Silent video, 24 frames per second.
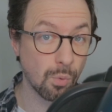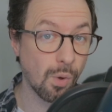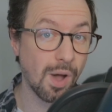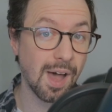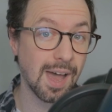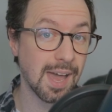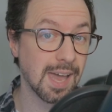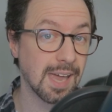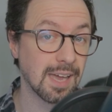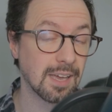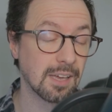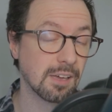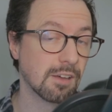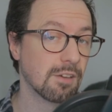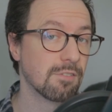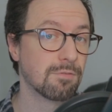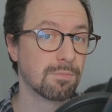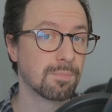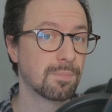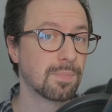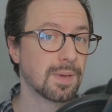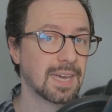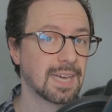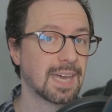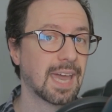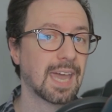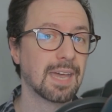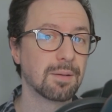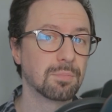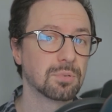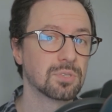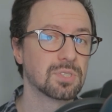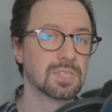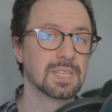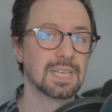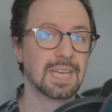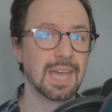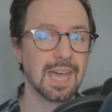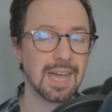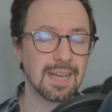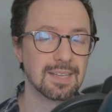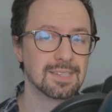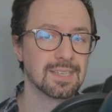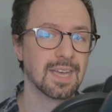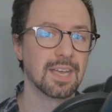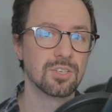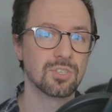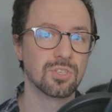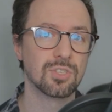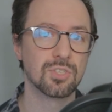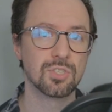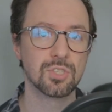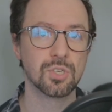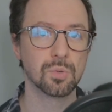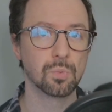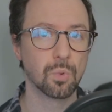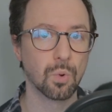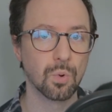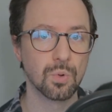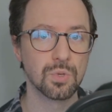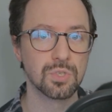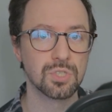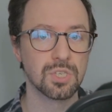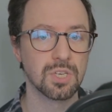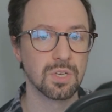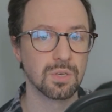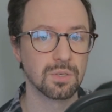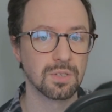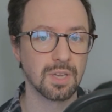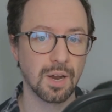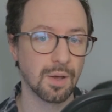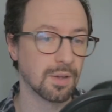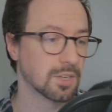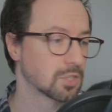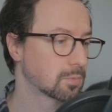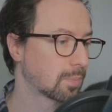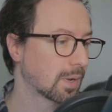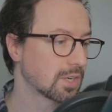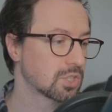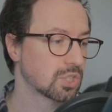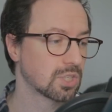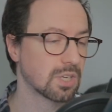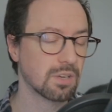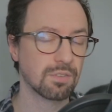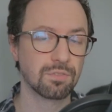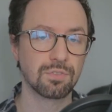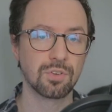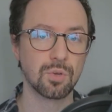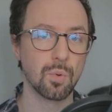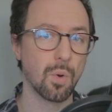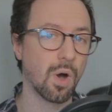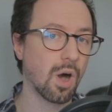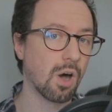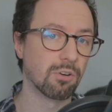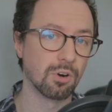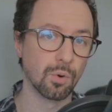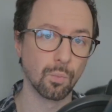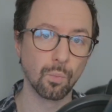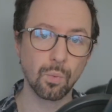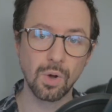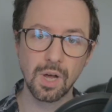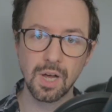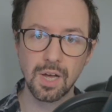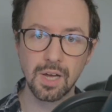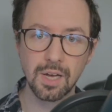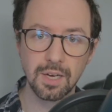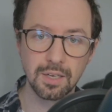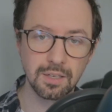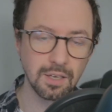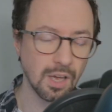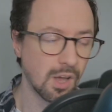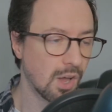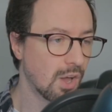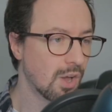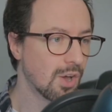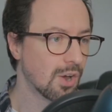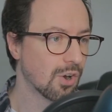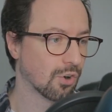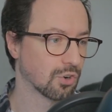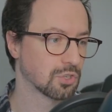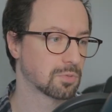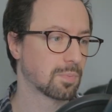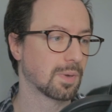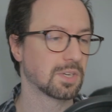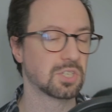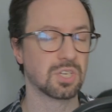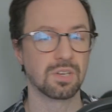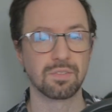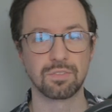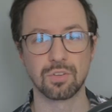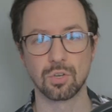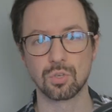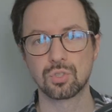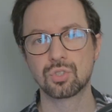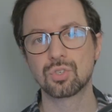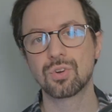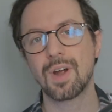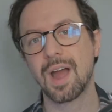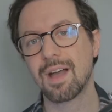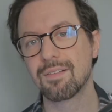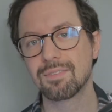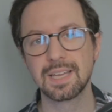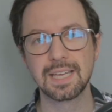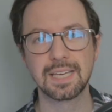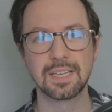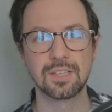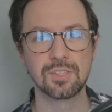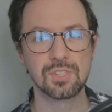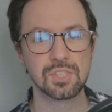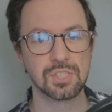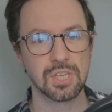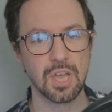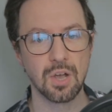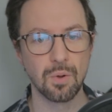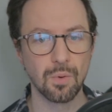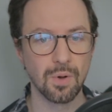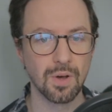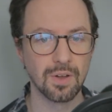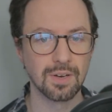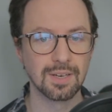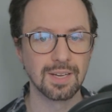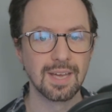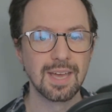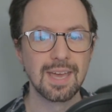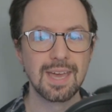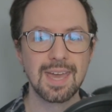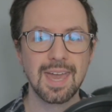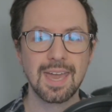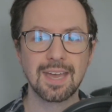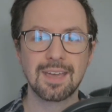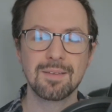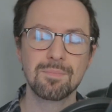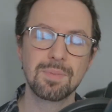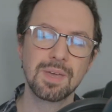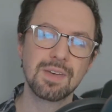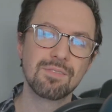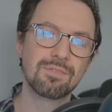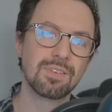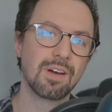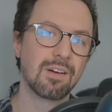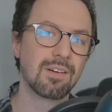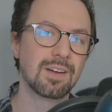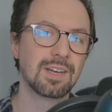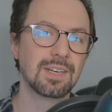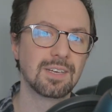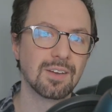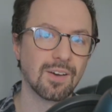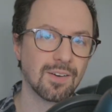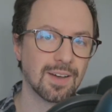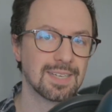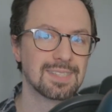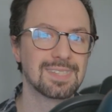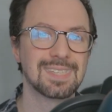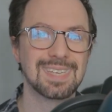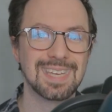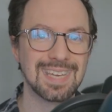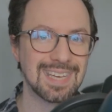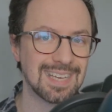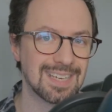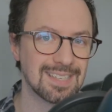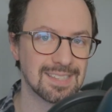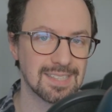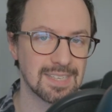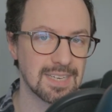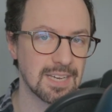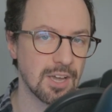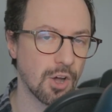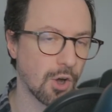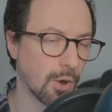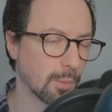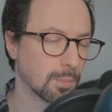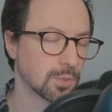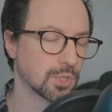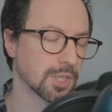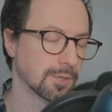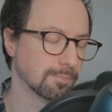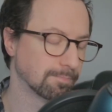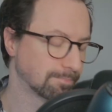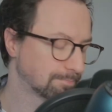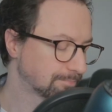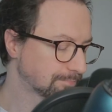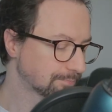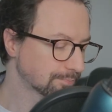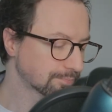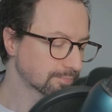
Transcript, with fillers: way of being able to get attention towards you, you know, especially if you are at work or especially if you're traveling and so on, it can be a very nice, easy option.